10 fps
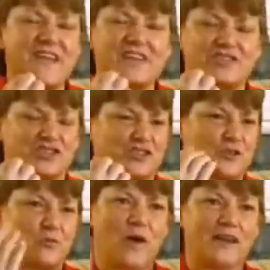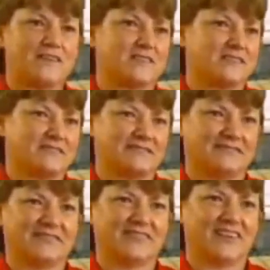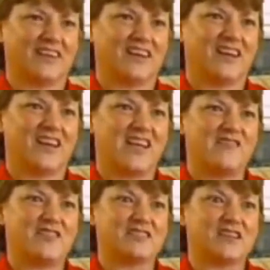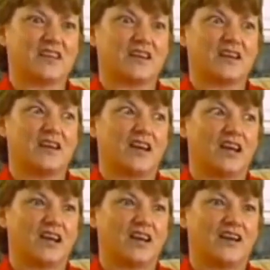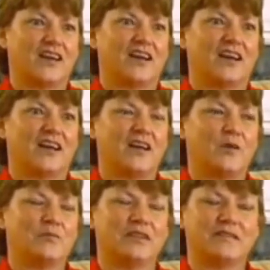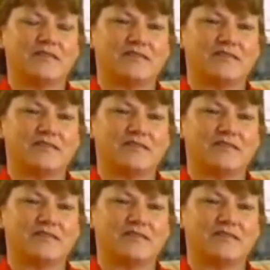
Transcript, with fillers: face just turned white. I mean, it's like, I don't believe